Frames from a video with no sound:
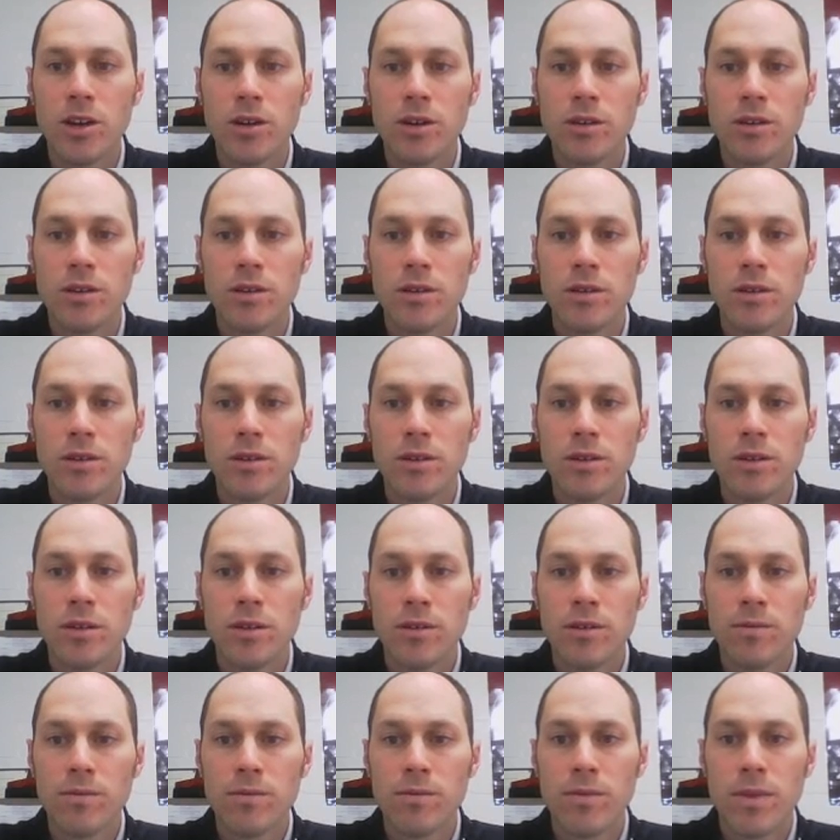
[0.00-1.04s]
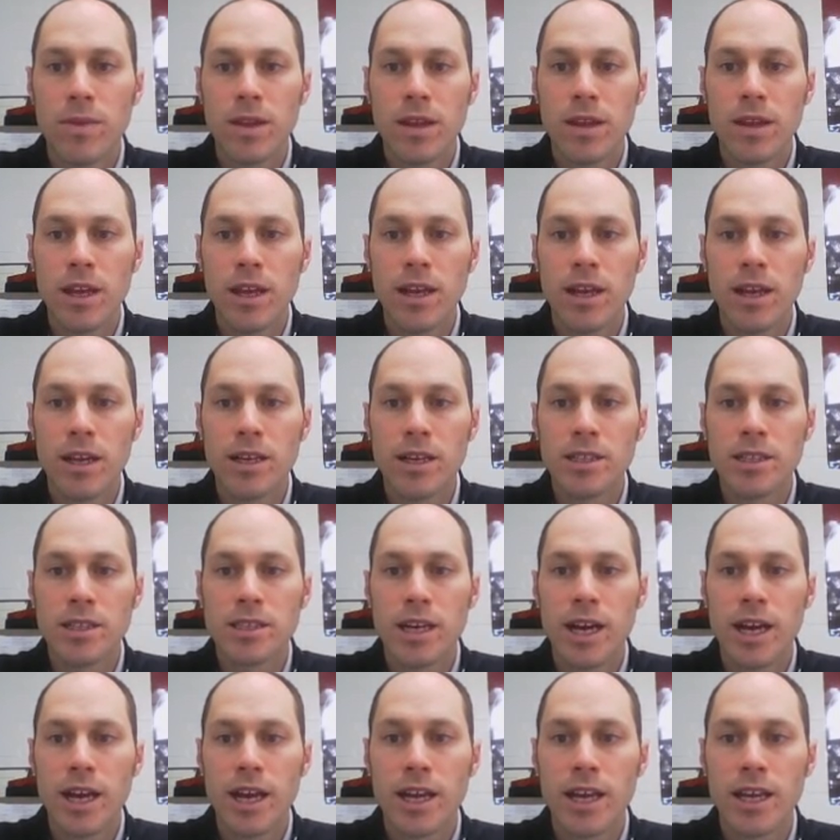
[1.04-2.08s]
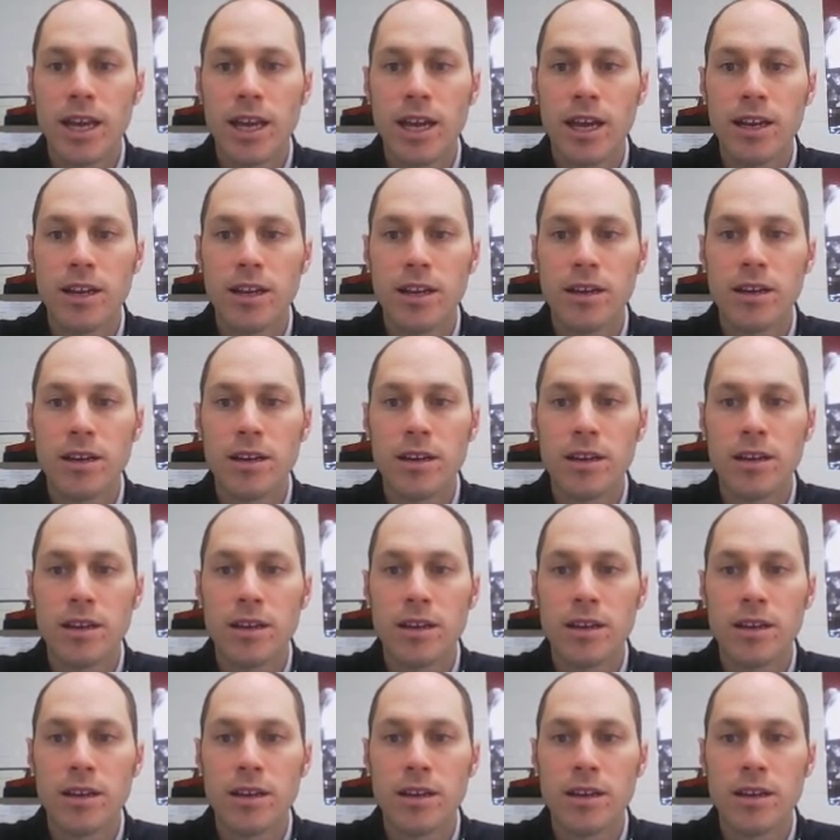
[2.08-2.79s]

do is I can